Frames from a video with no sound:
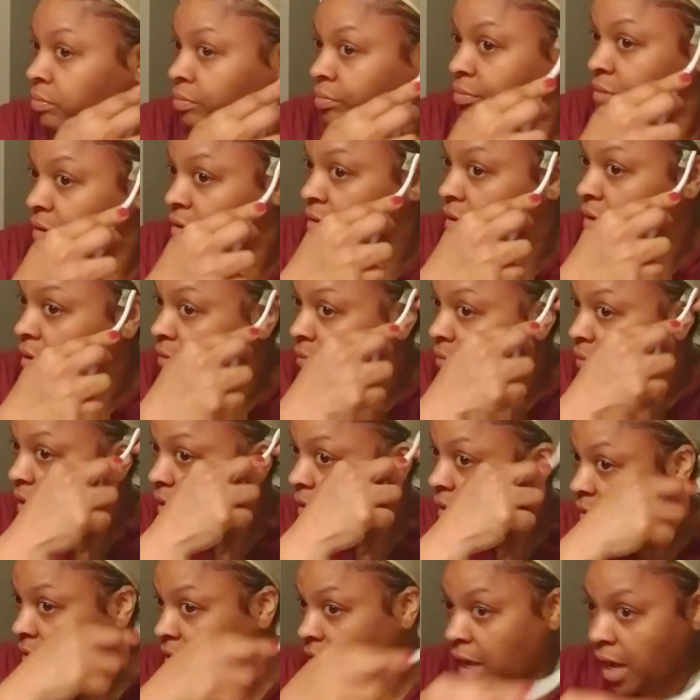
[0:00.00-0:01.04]
you know,
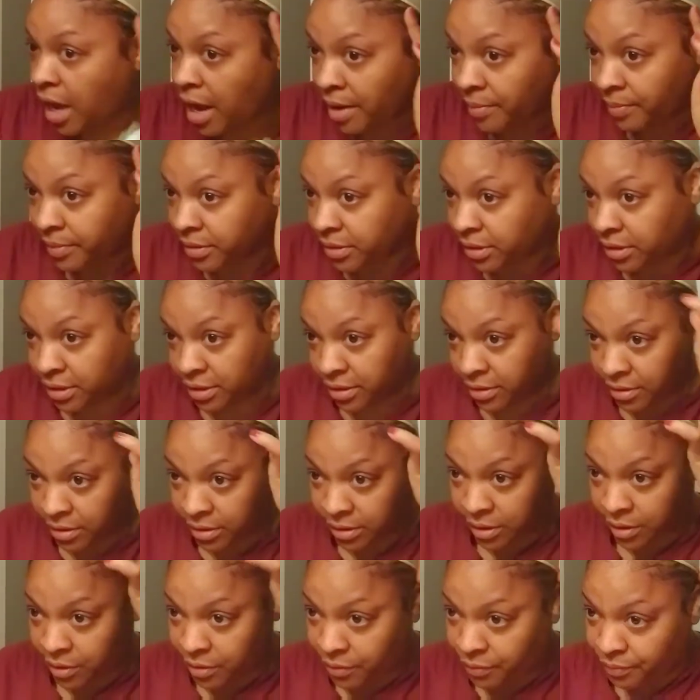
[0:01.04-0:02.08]
the opposite.
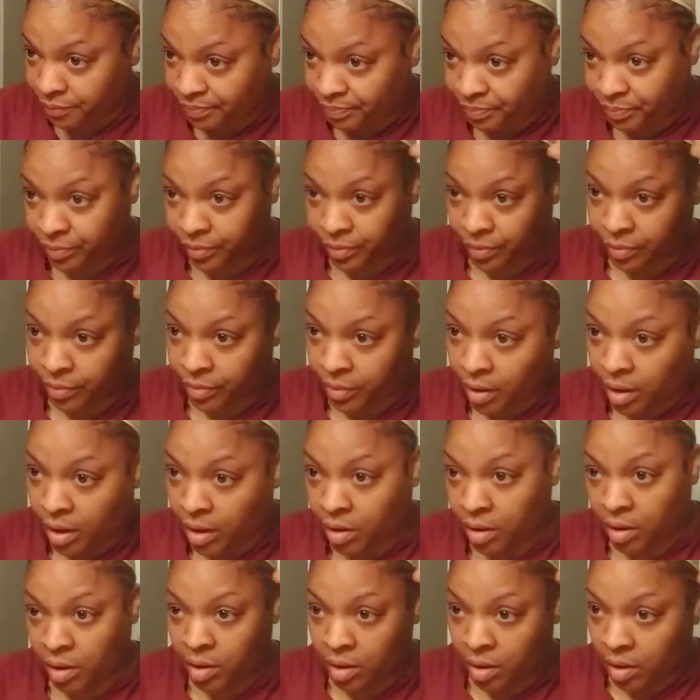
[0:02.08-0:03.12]
So
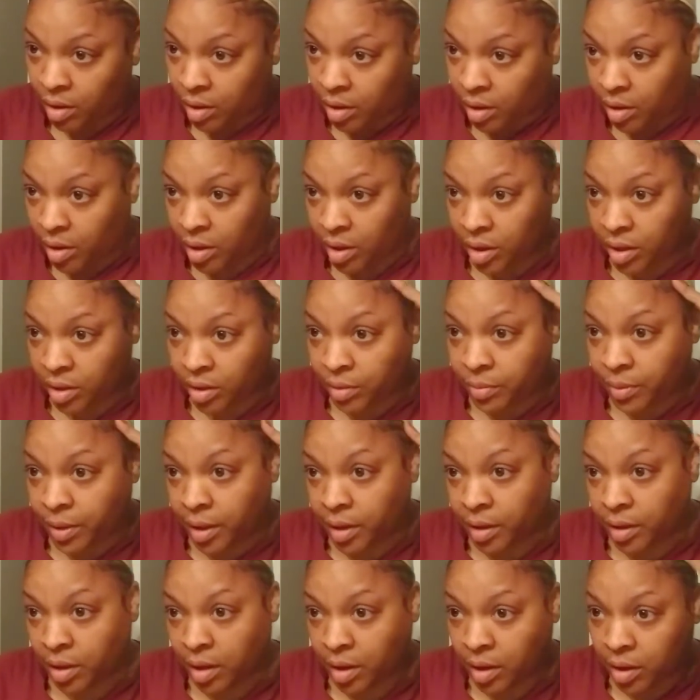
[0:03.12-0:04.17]

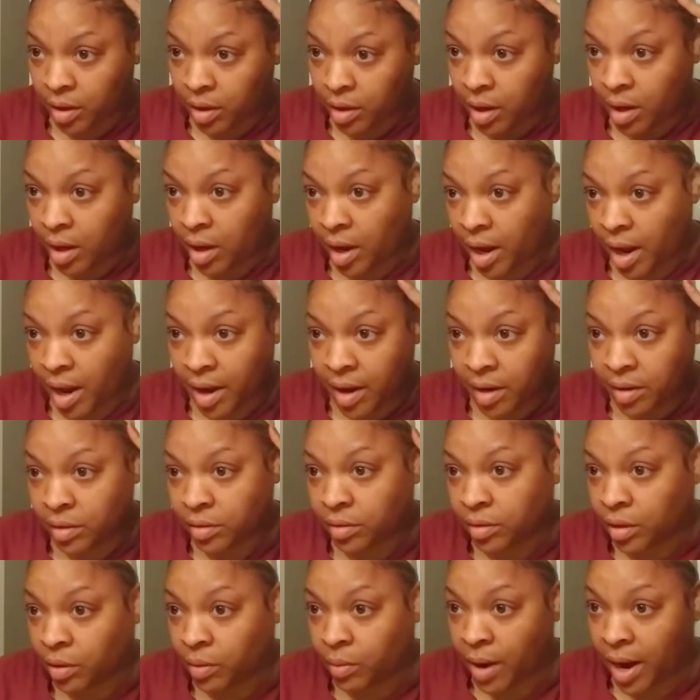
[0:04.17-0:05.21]
anyway, I
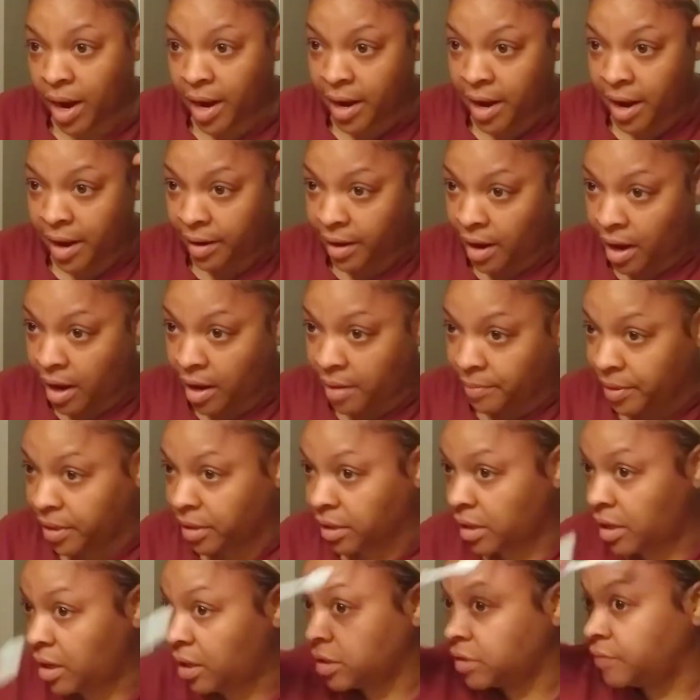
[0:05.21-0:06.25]
don't know why I'm at a
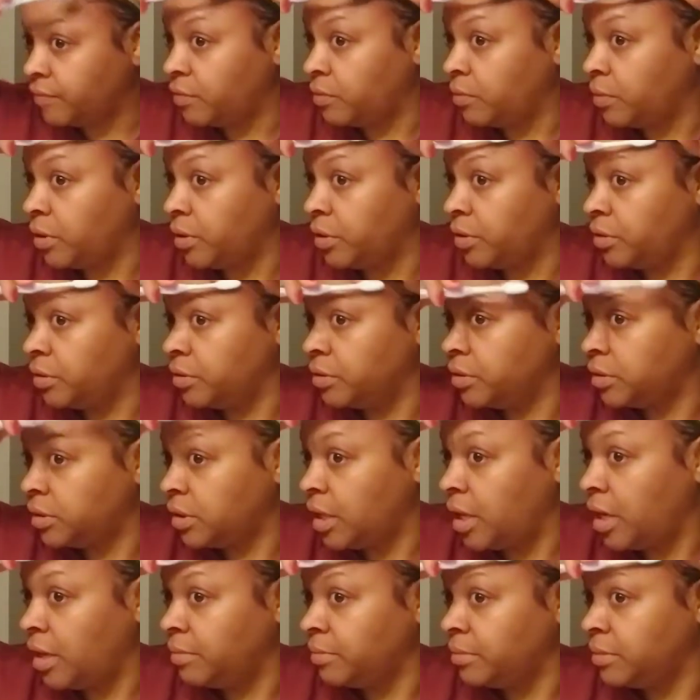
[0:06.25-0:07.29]
loss for words.
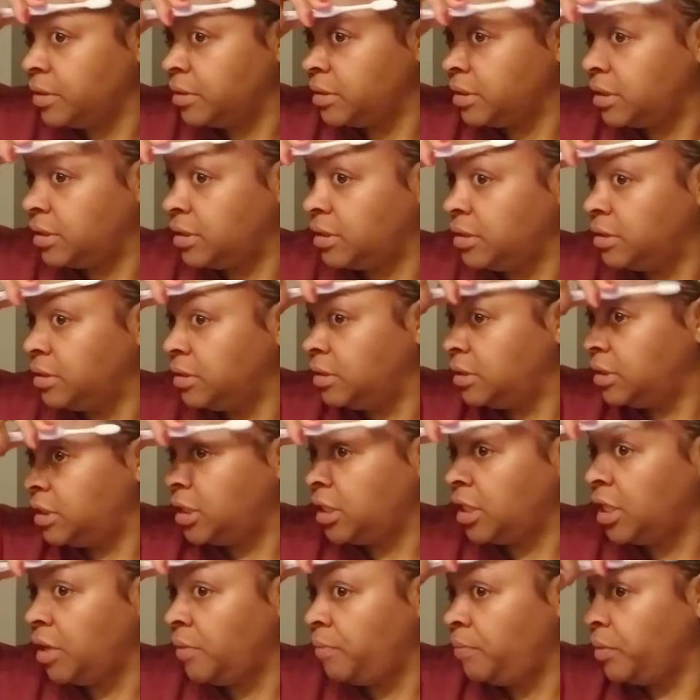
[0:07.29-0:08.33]
I'm
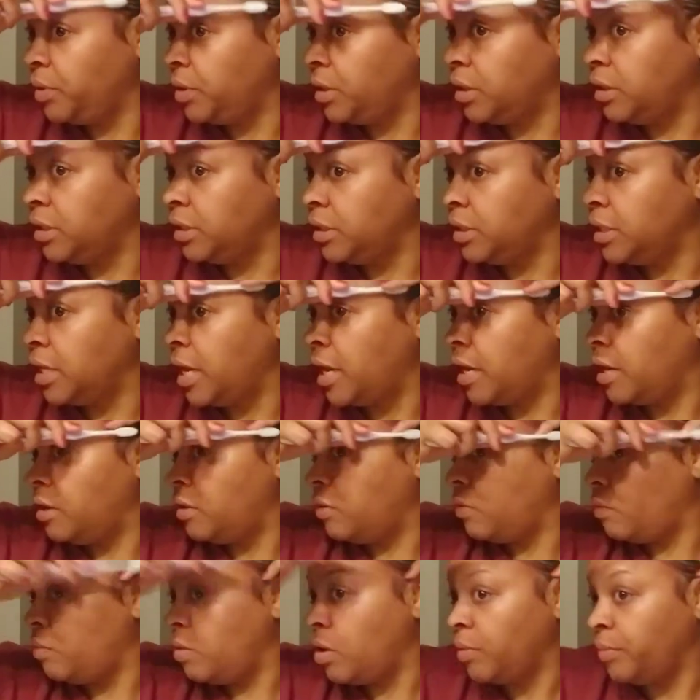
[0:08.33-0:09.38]
typically not a
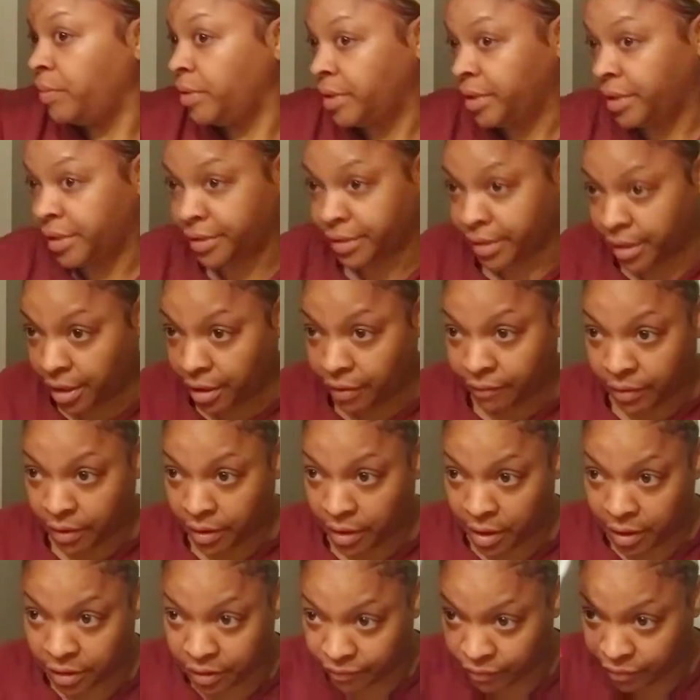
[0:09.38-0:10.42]
woman that's ever
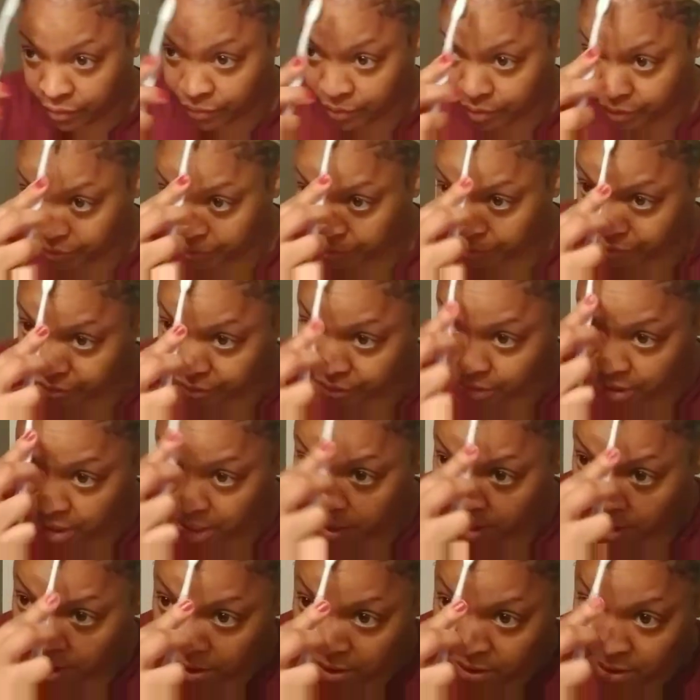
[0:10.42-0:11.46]
lost for words,
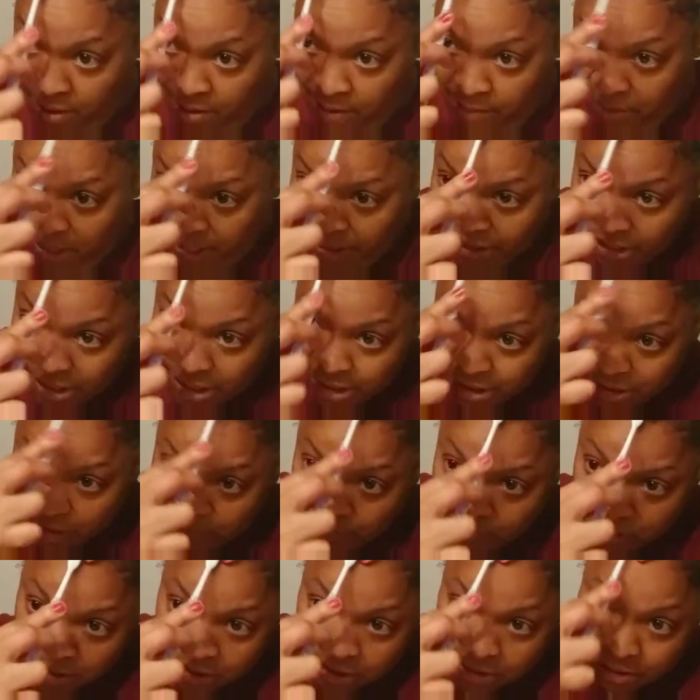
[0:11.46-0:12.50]
but I think it's
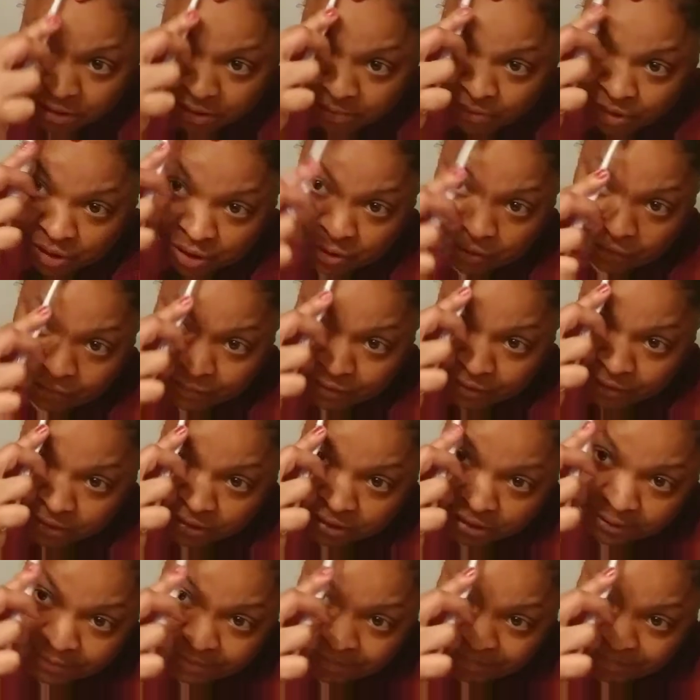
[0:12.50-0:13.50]
because I'm nervous